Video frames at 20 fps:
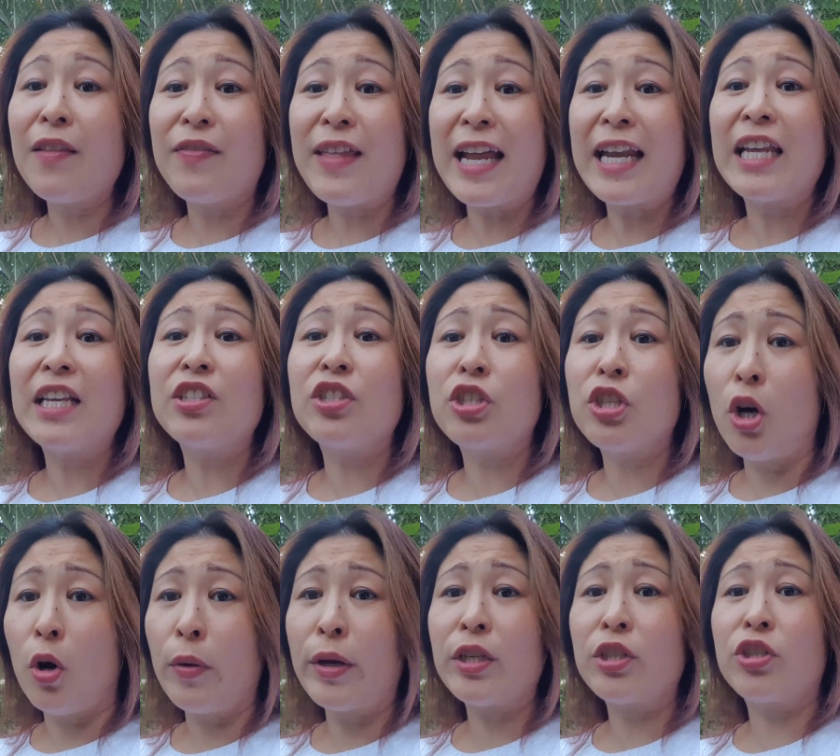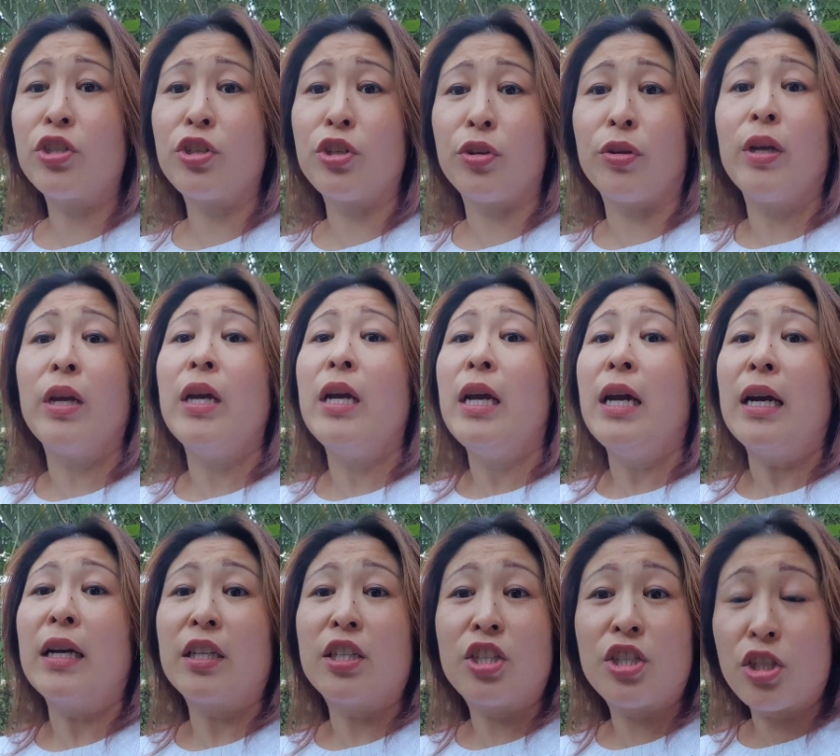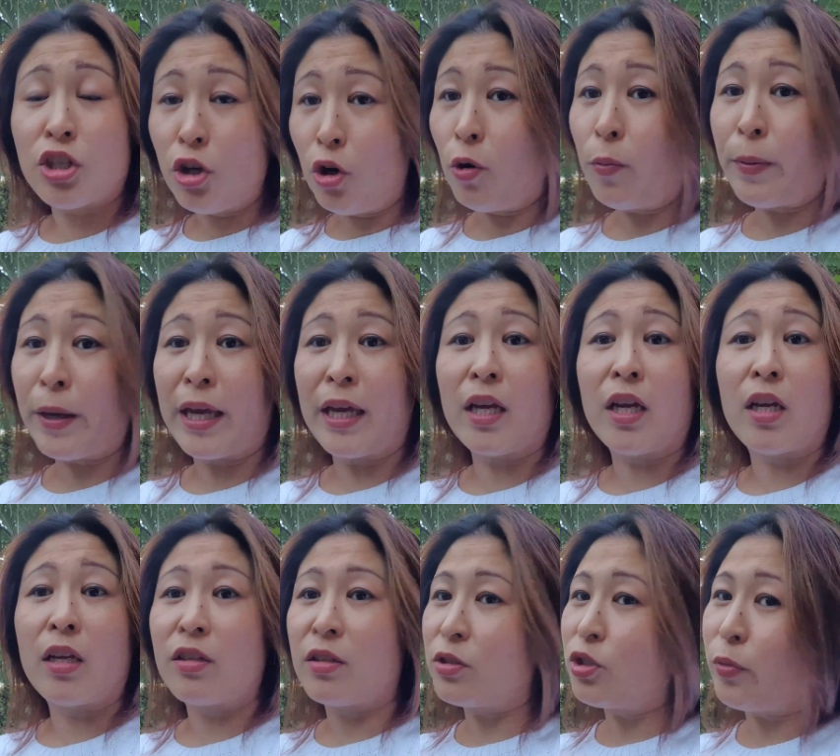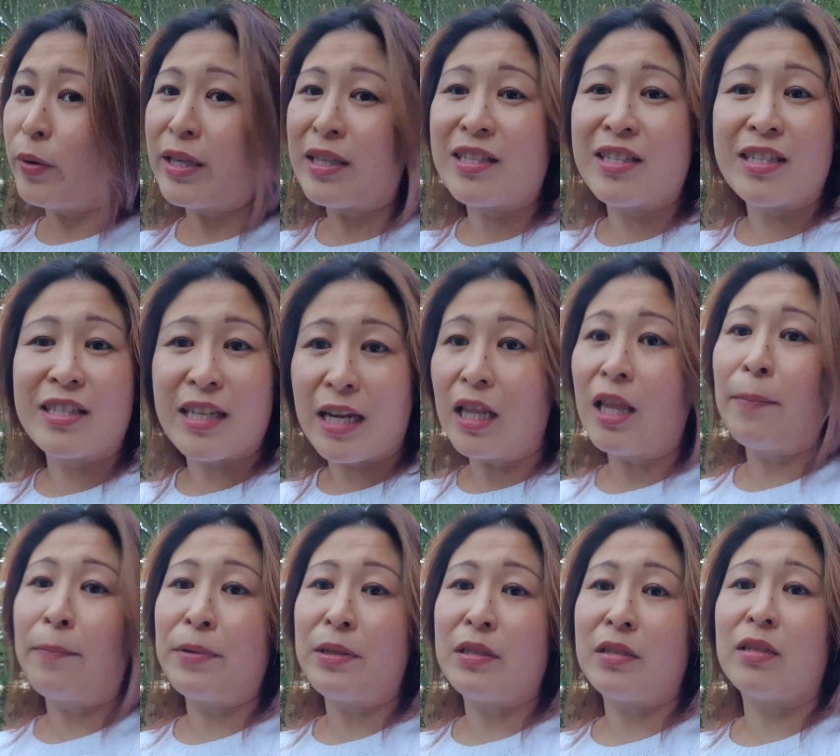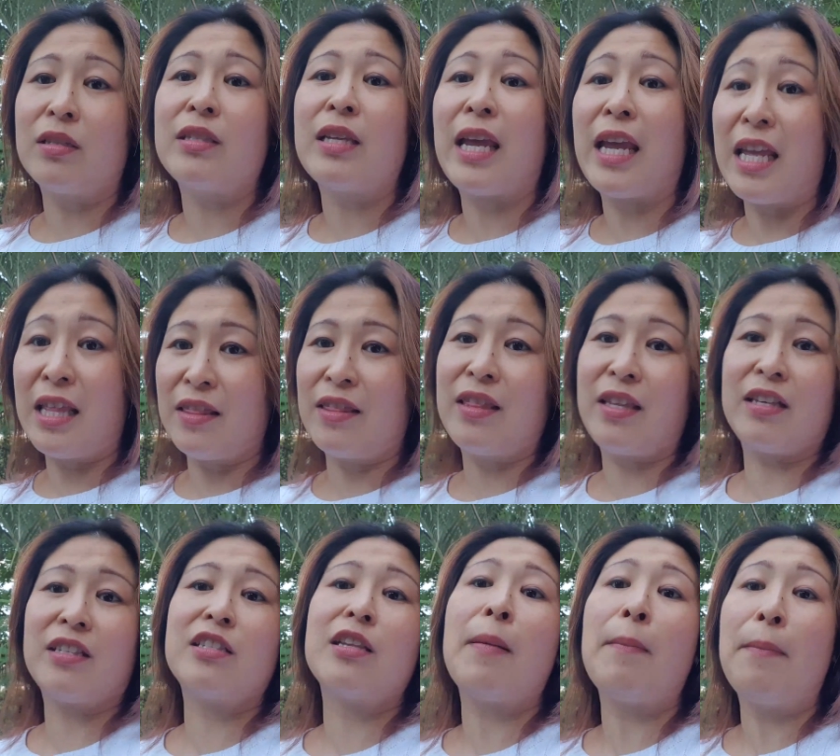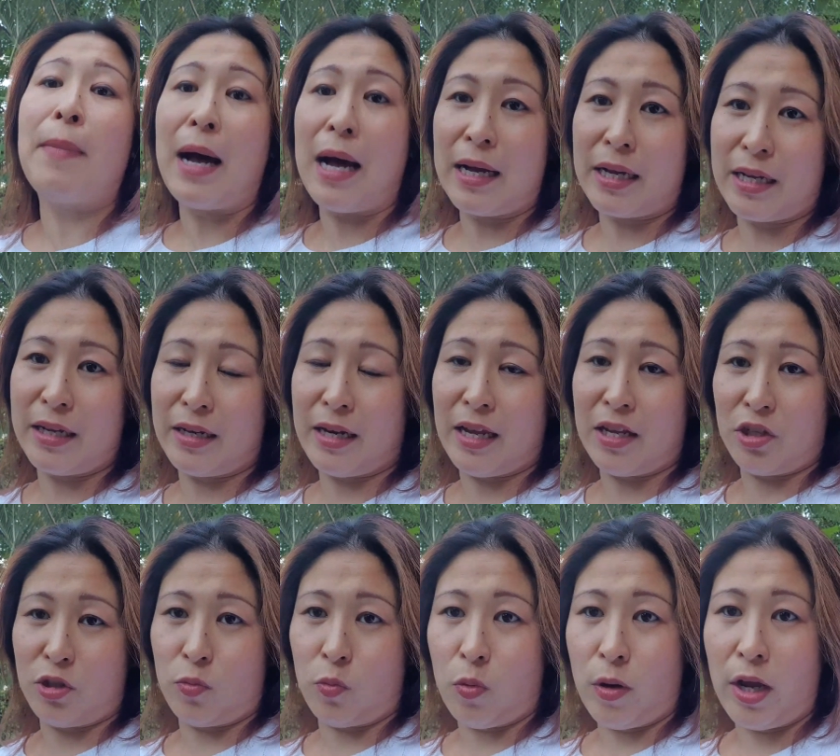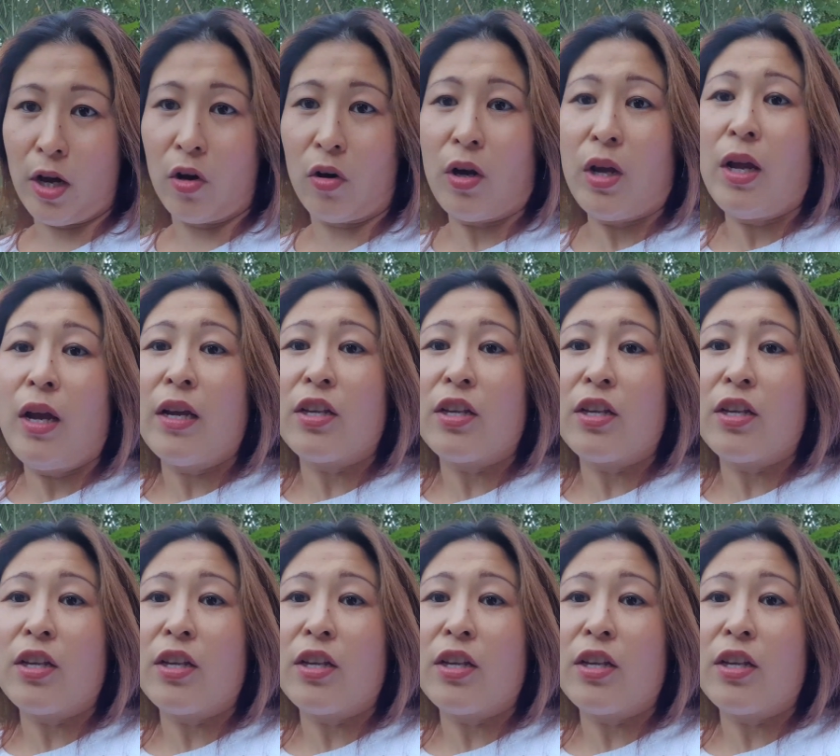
that is going to still be doing stellar business in this market as well.